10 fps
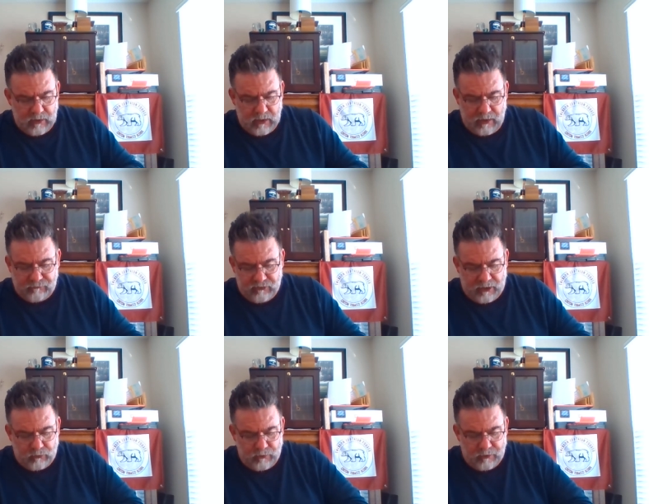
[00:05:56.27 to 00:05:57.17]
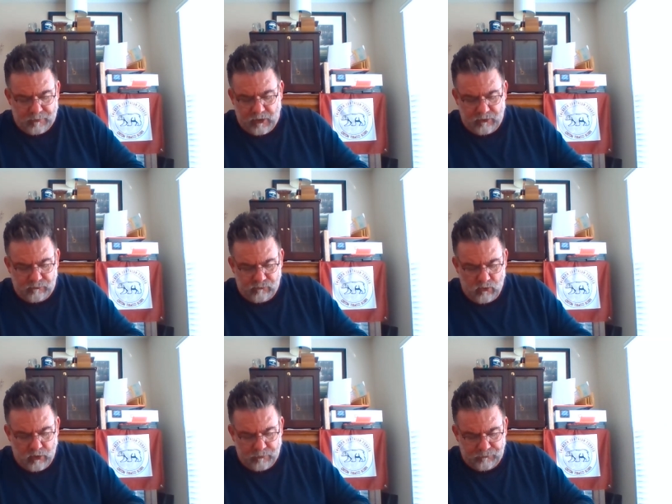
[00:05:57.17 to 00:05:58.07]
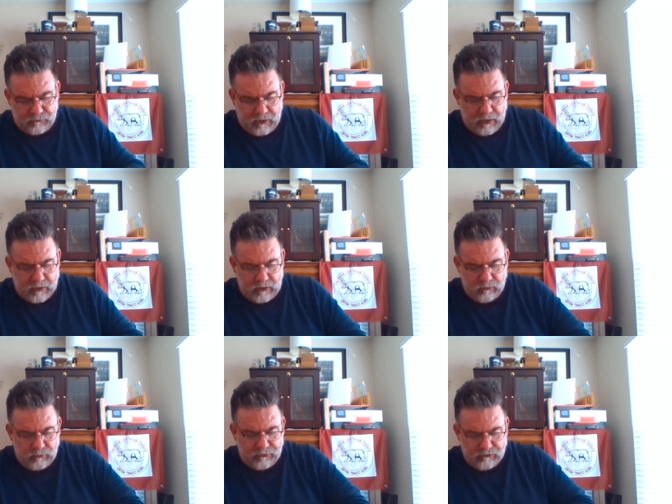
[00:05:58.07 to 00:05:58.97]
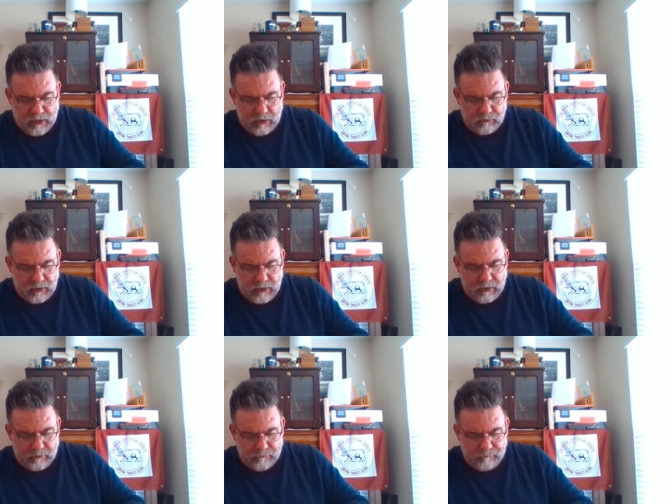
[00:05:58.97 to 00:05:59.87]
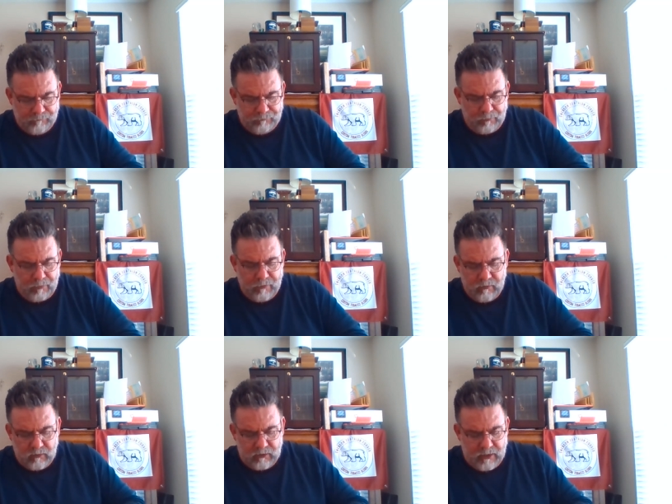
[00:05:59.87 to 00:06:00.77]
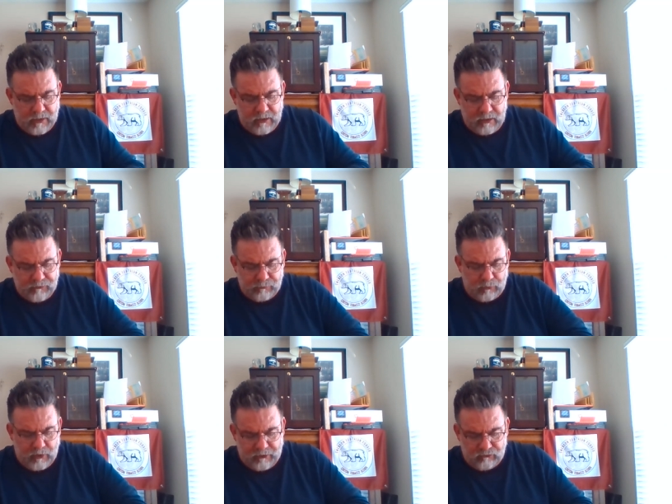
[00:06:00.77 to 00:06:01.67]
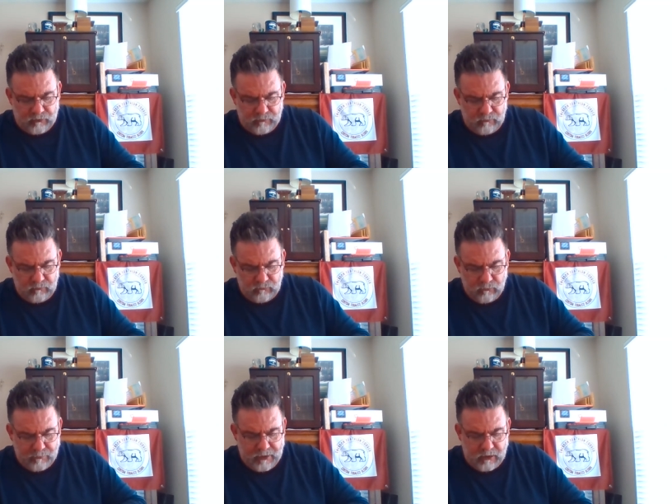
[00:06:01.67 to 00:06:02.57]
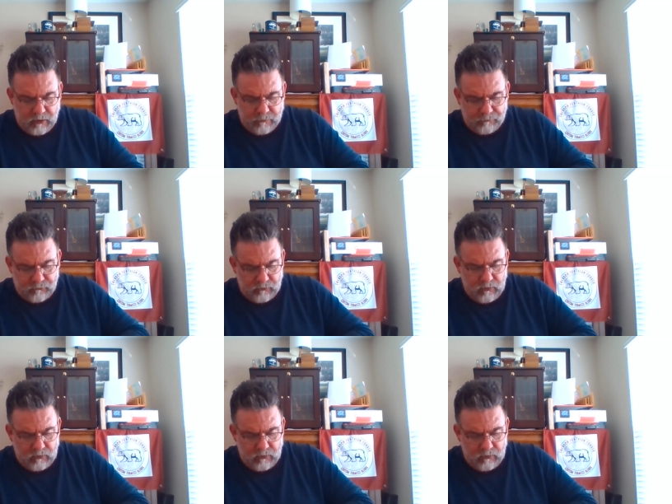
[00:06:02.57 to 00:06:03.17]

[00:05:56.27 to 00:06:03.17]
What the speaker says: I've chatted with him in other forums, and he reached out. And again, inspiration for me comes